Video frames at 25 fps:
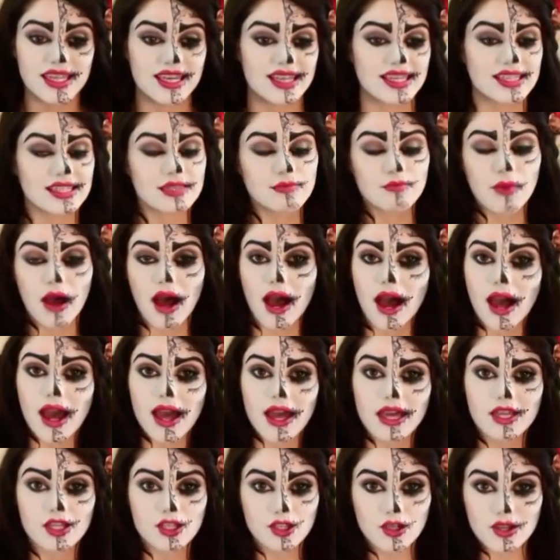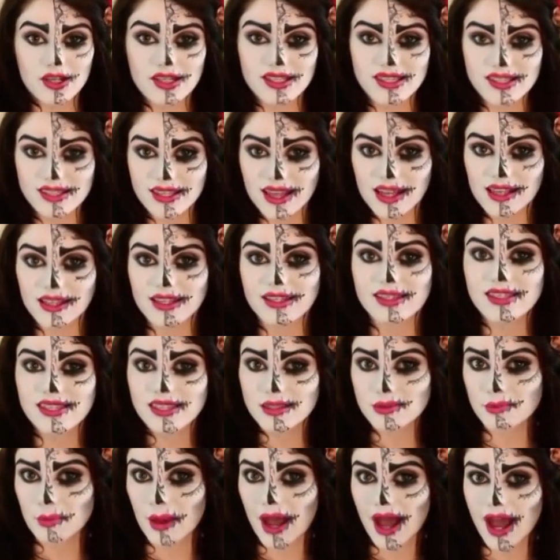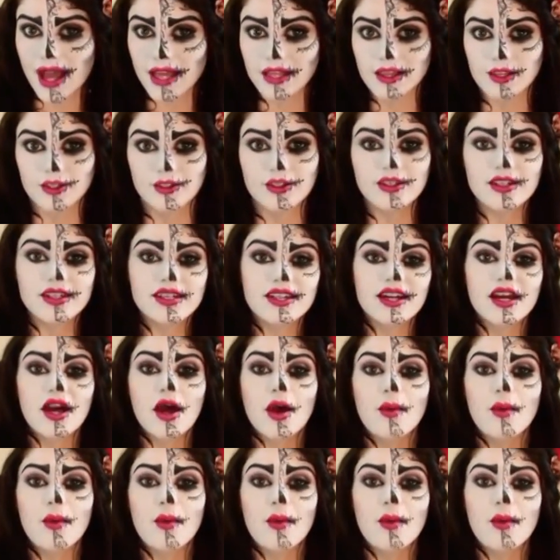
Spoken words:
is my Sugar Skull inspired look,